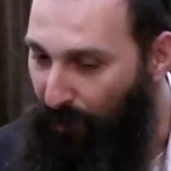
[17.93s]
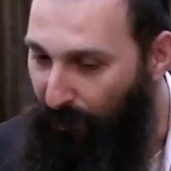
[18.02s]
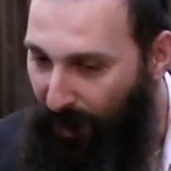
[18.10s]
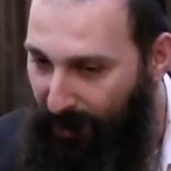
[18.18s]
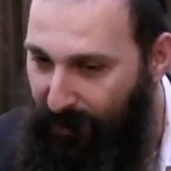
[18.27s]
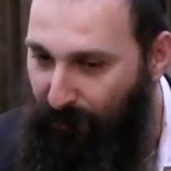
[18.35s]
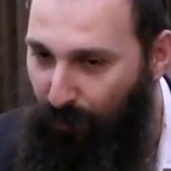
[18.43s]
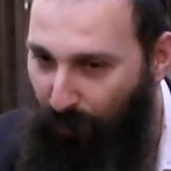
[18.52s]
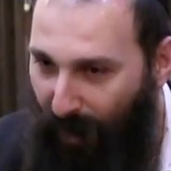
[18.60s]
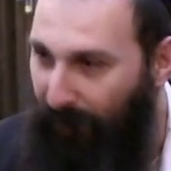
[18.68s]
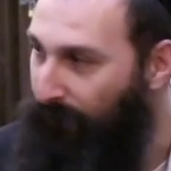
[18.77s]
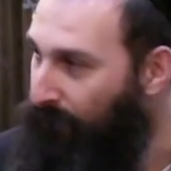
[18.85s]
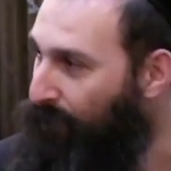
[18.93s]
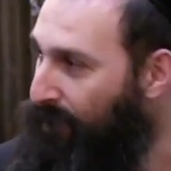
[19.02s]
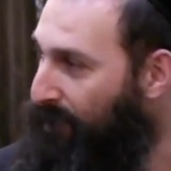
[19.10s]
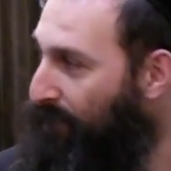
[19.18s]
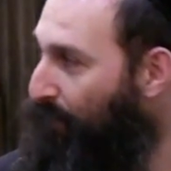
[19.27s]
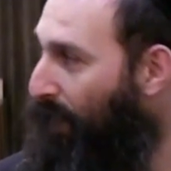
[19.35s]
that's one of the
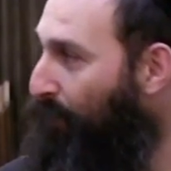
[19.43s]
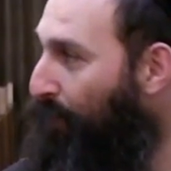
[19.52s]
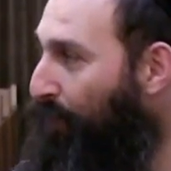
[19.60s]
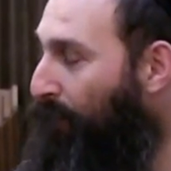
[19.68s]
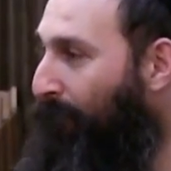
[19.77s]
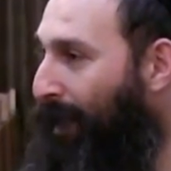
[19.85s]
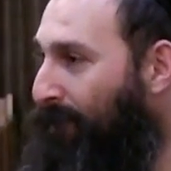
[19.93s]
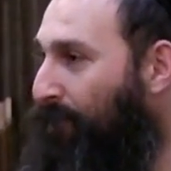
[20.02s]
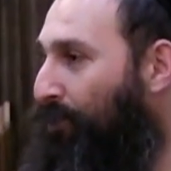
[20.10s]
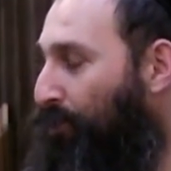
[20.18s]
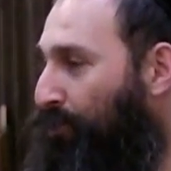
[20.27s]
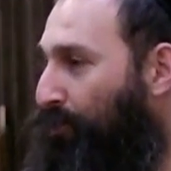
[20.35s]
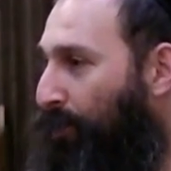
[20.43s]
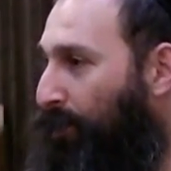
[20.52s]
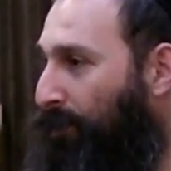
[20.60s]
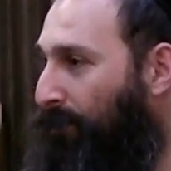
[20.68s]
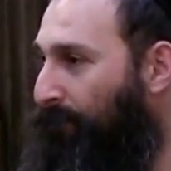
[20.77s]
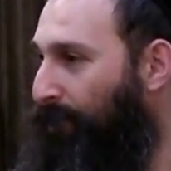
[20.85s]
reasons why we're commanded not to
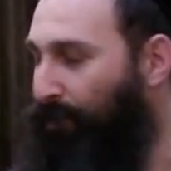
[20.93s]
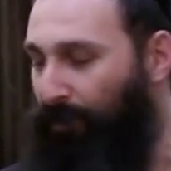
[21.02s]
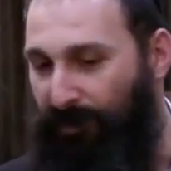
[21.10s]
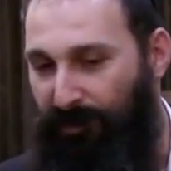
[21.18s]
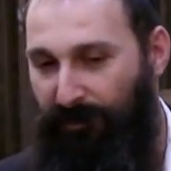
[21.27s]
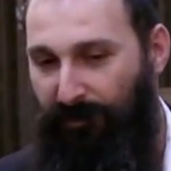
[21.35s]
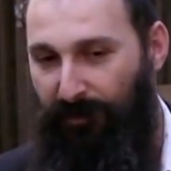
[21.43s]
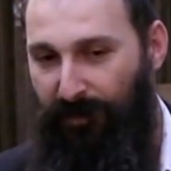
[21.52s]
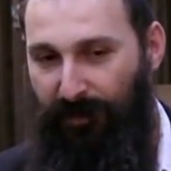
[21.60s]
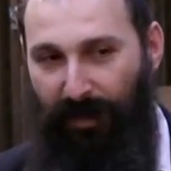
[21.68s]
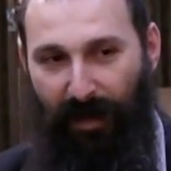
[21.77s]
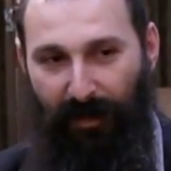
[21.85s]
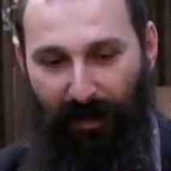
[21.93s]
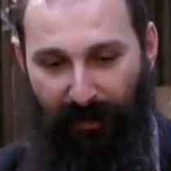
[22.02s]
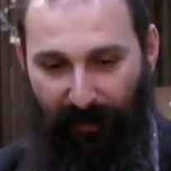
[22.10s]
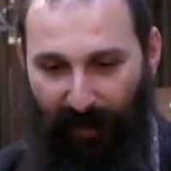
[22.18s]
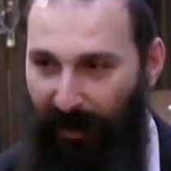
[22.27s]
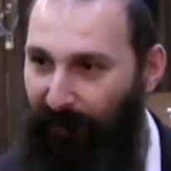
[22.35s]
work because it's kind of
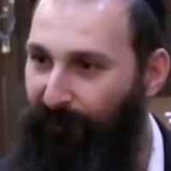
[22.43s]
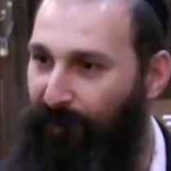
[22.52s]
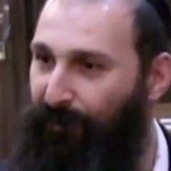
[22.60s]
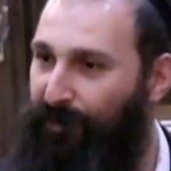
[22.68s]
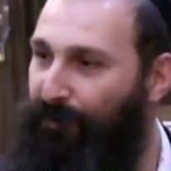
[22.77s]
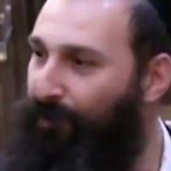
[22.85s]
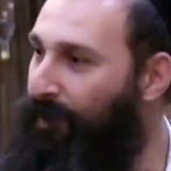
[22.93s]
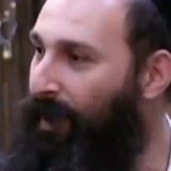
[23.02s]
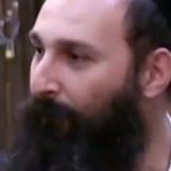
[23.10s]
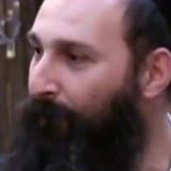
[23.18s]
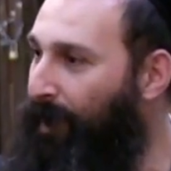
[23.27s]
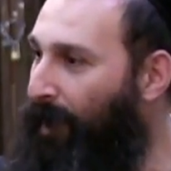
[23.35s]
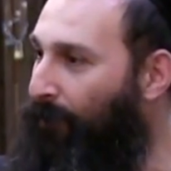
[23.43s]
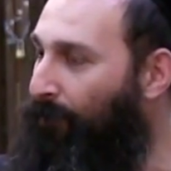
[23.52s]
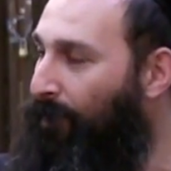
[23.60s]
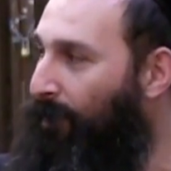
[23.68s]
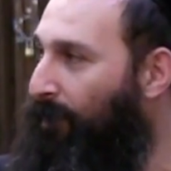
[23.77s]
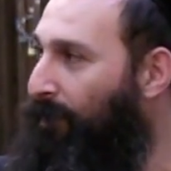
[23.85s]
like the elevator is going up now